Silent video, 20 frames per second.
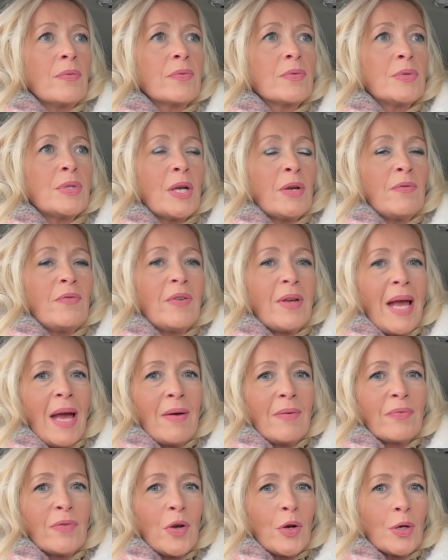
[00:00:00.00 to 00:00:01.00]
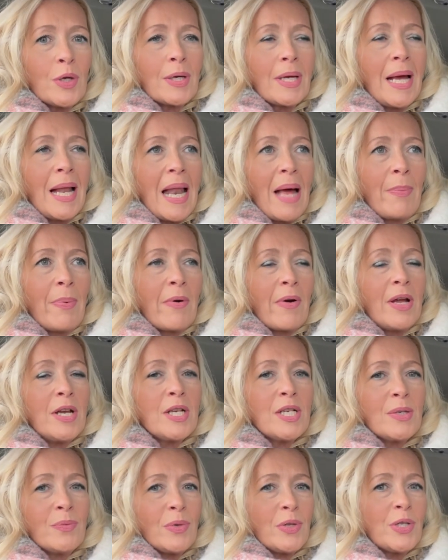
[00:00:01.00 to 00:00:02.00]
don't forget I've got
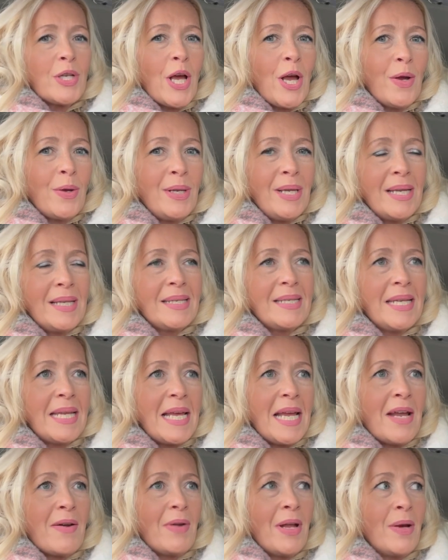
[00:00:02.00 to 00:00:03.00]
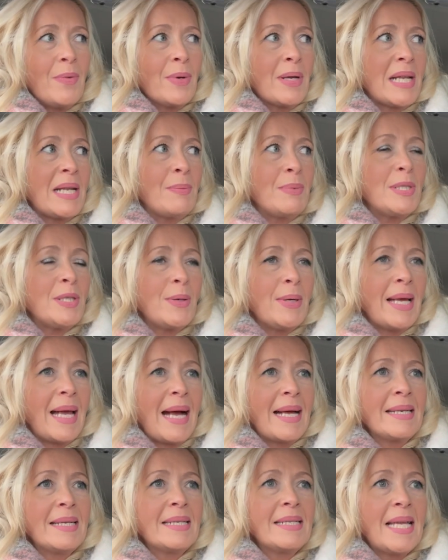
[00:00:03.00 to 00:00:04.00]
collaboration with Tony Interior. We're going to be doing
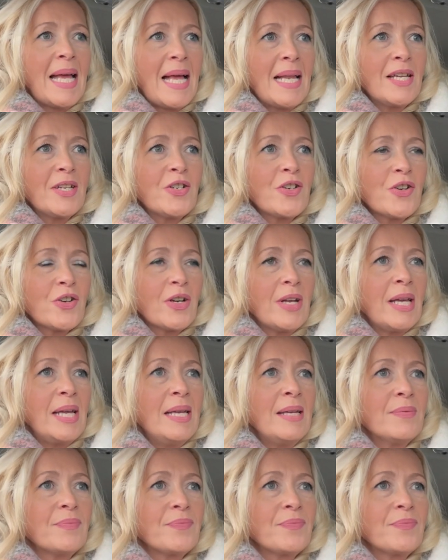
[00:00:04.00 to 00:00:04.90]
our Nutella tree.